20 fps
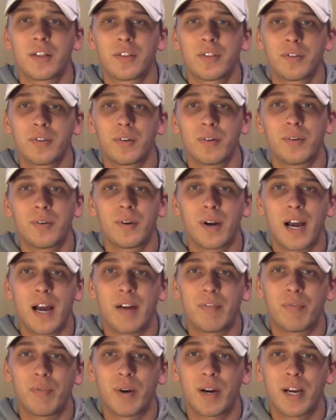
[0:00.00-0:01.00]
through
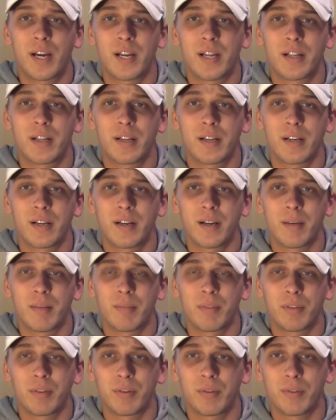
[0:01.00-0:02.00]
halfway
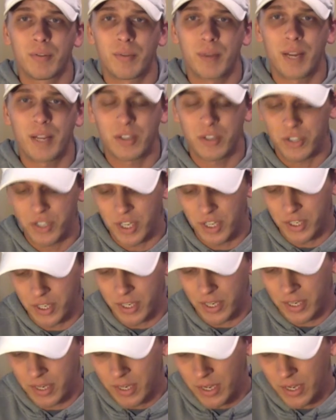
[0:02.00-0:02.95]
through the regular season.